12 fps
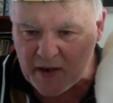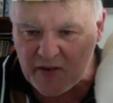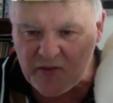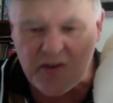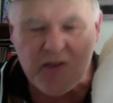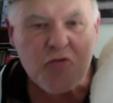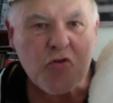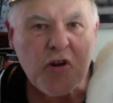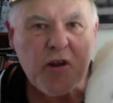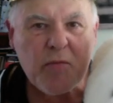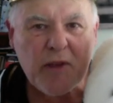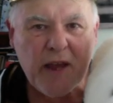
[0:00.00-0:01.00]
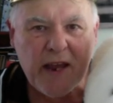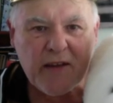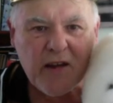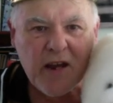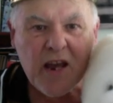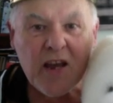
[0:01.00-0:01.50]
He's in
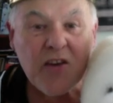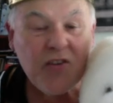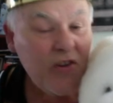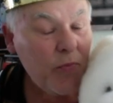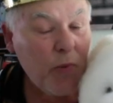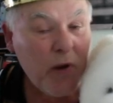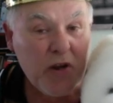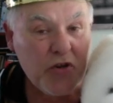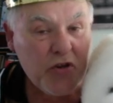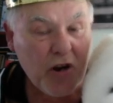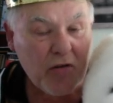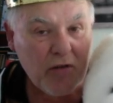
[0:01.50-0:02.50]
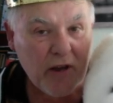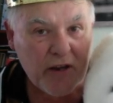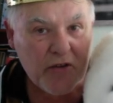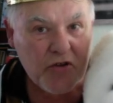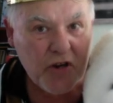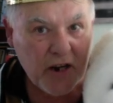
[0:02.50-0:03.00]
dreamland because he's being choked
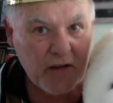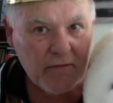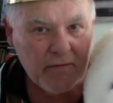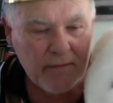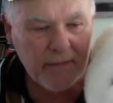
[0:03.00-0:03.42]
like chicken.